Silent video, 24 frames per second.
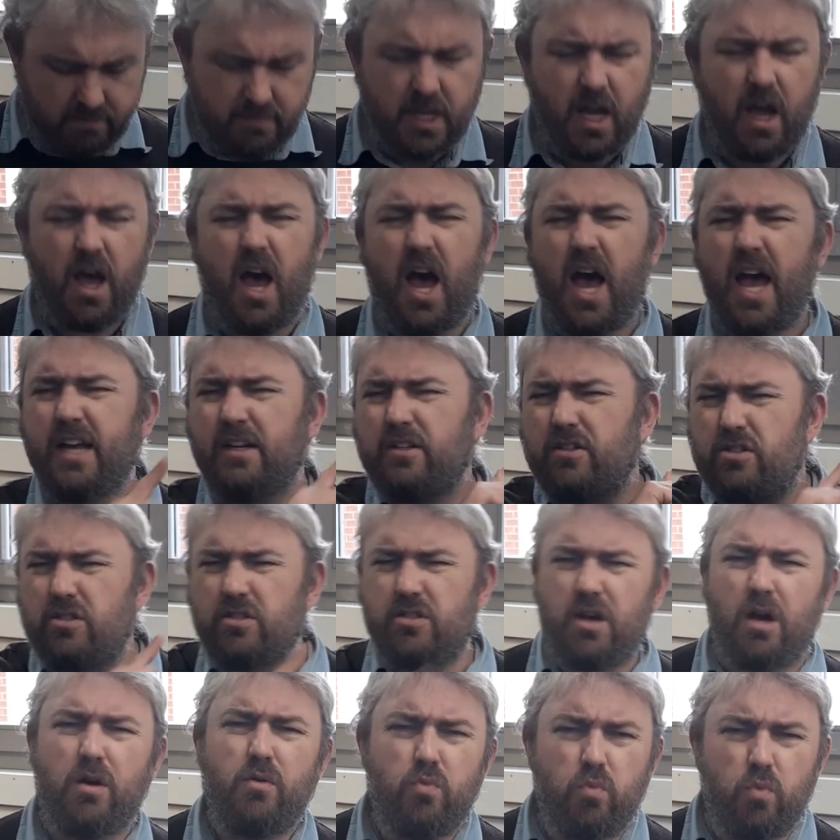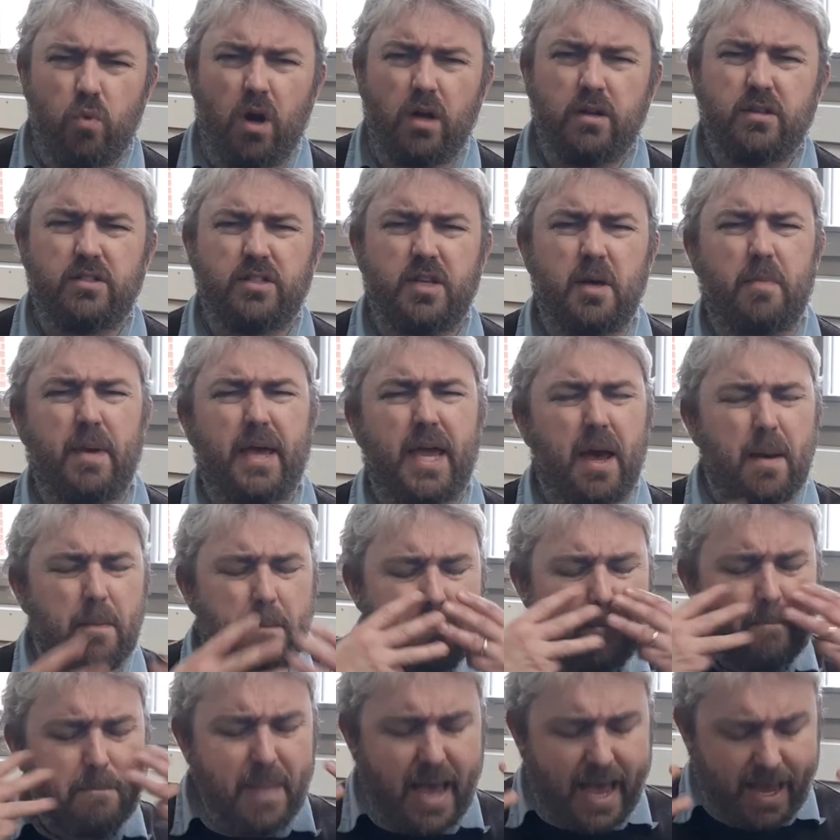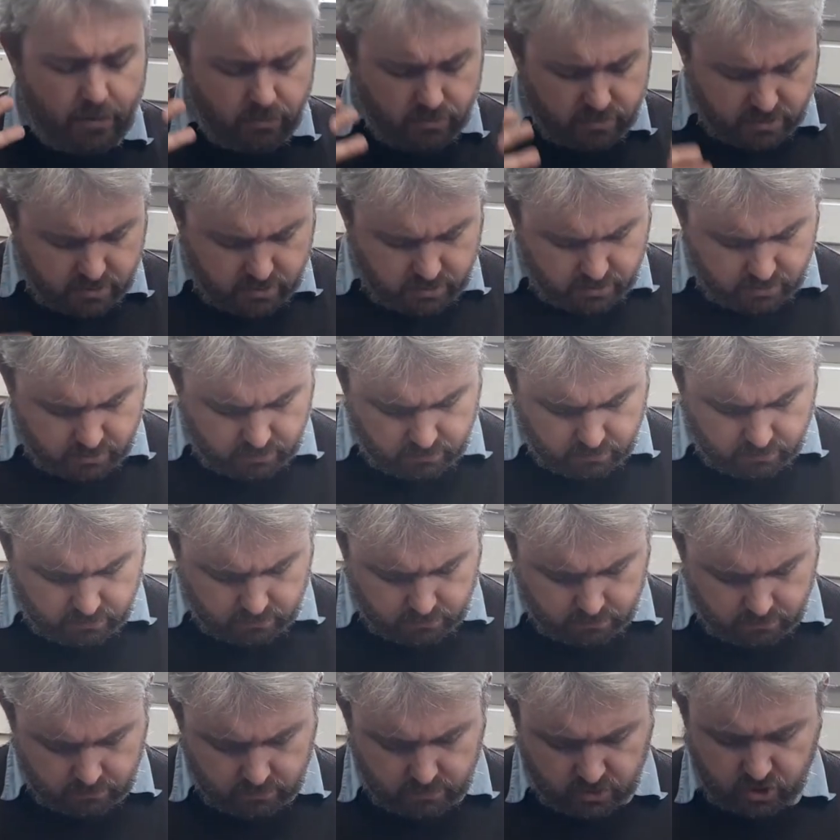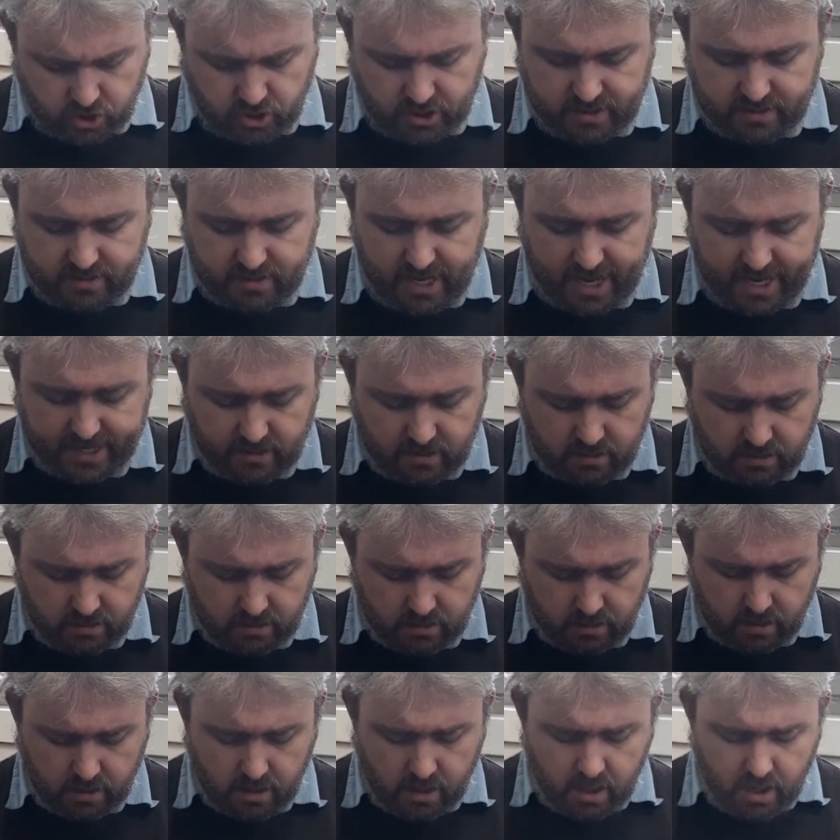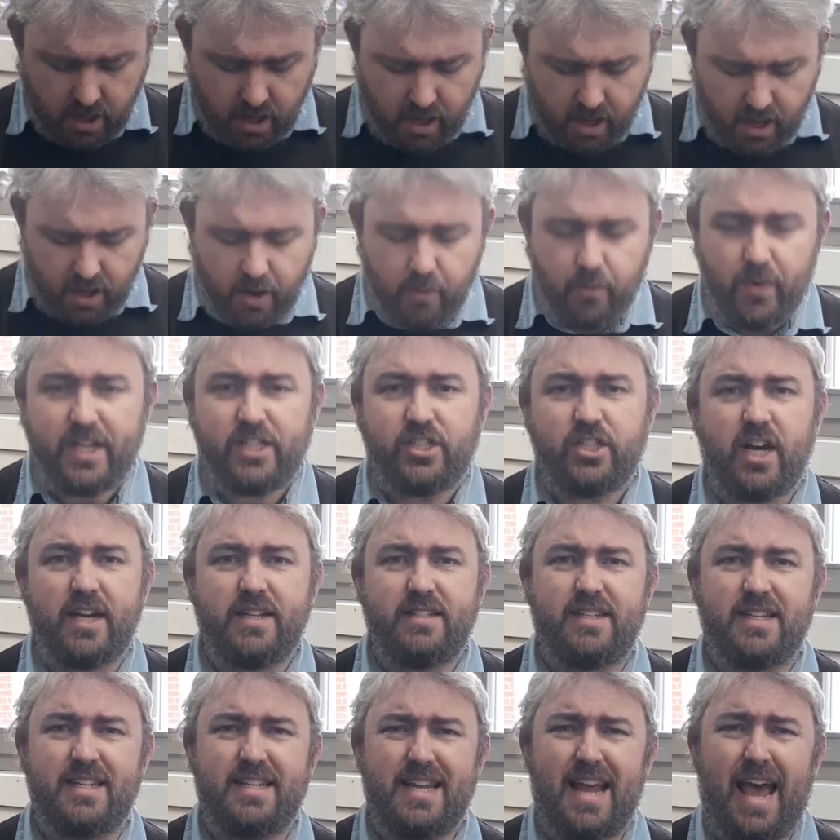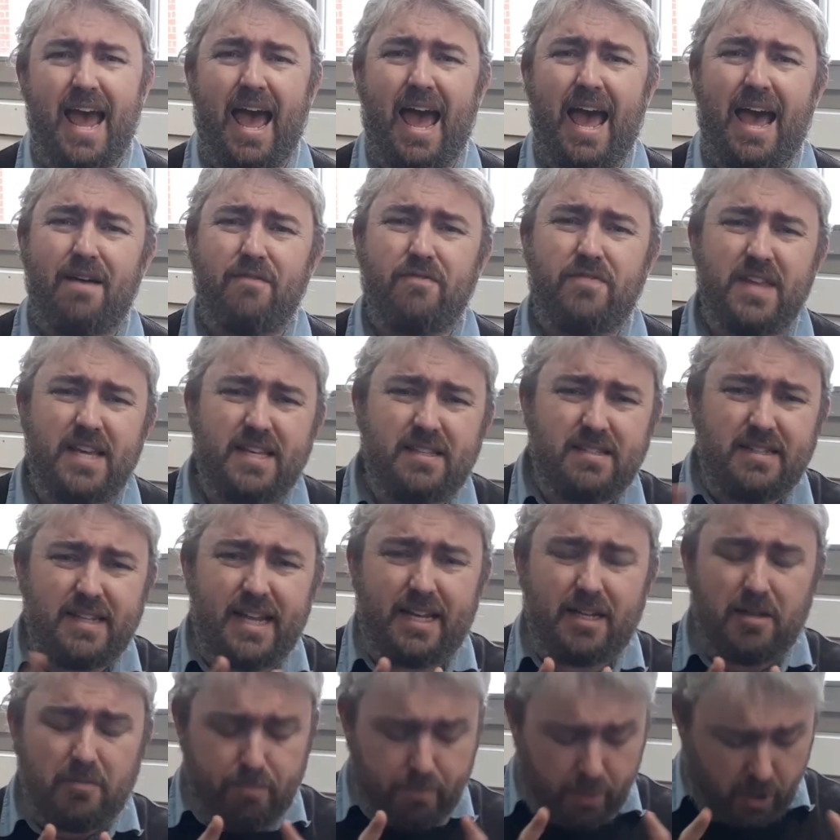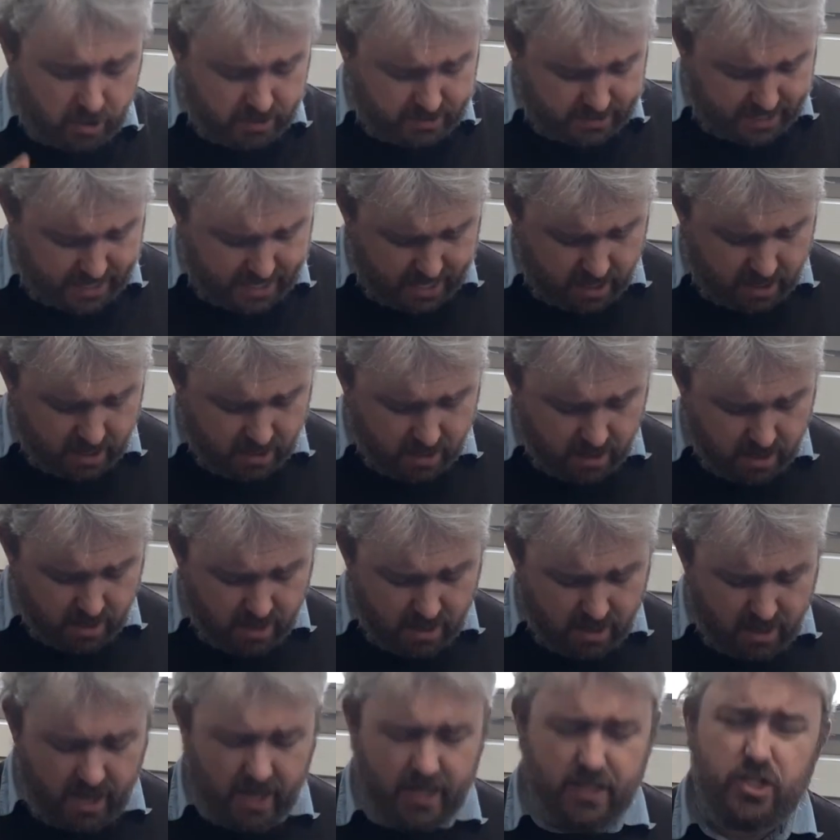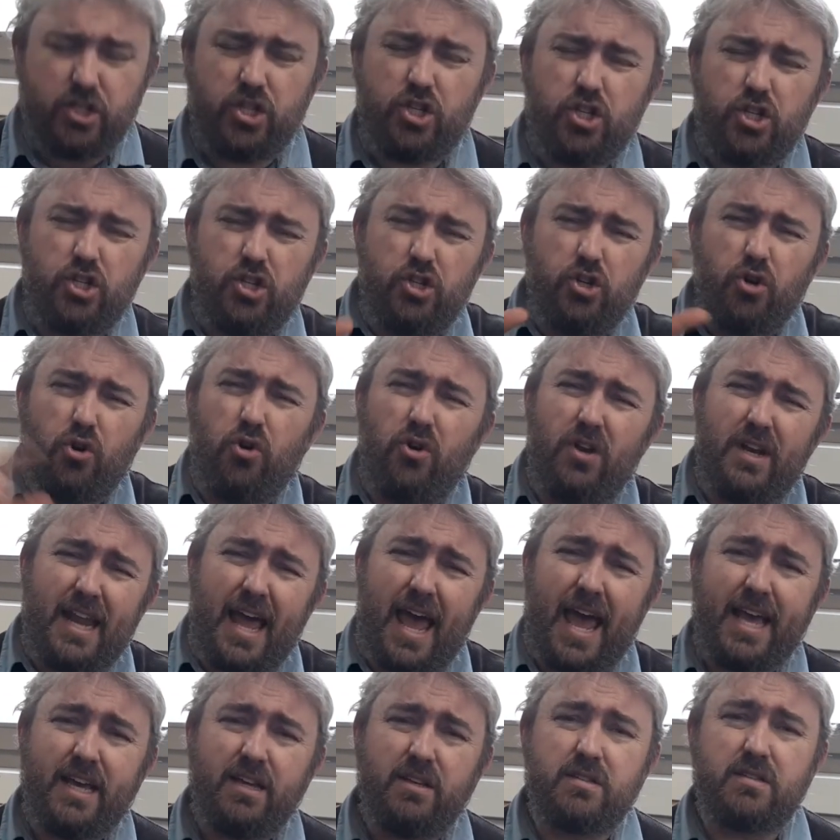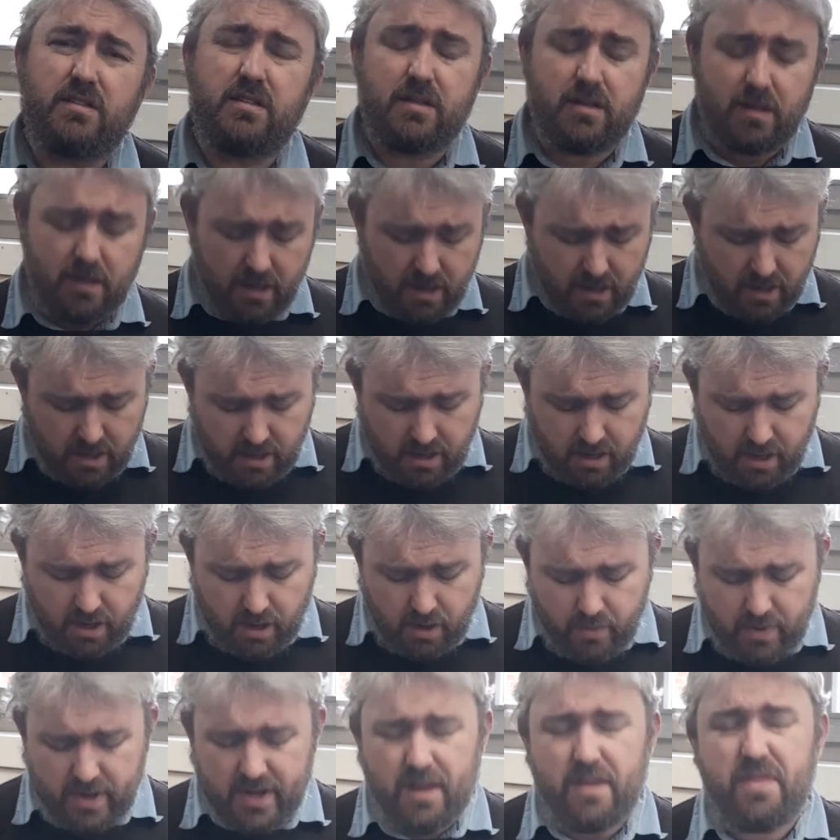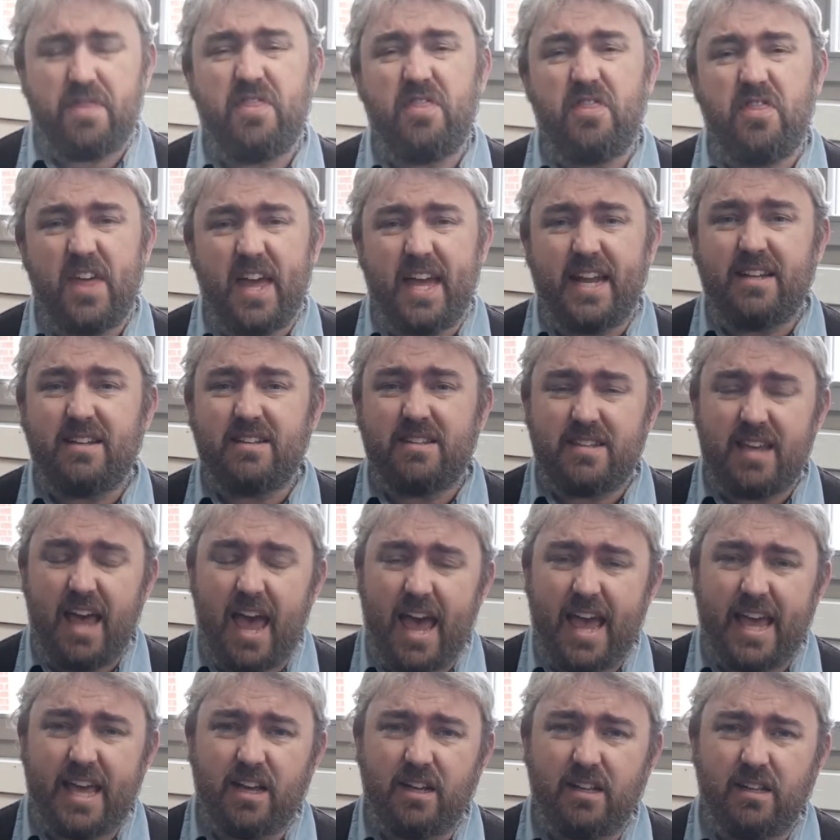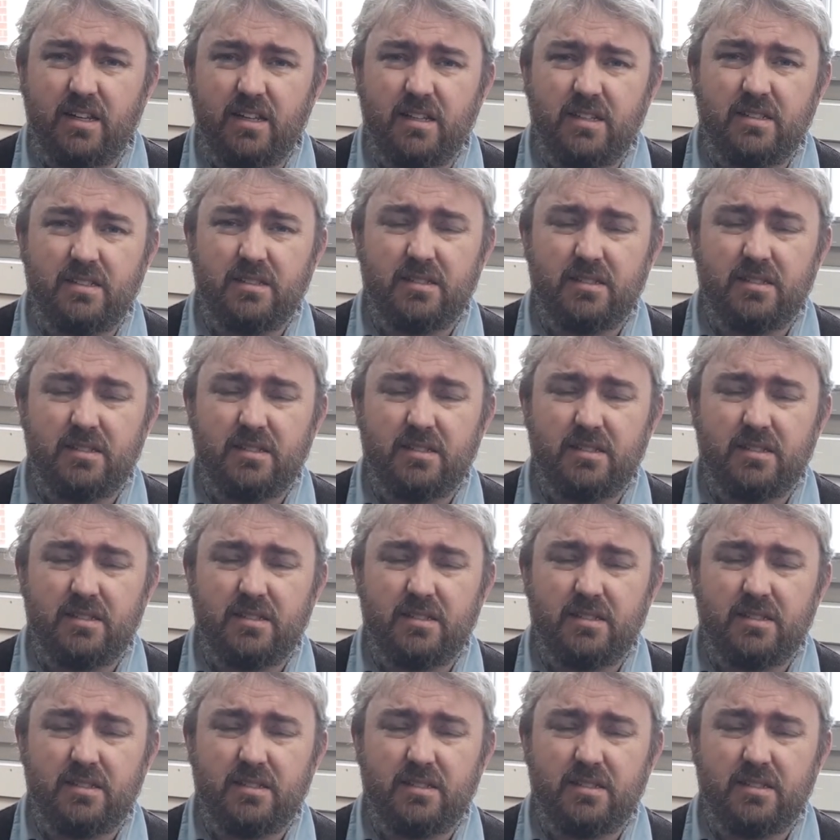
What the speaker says: "I don't want to be a mouse," she said. "I wish I didn't have this little body and short legs, and a thin tail."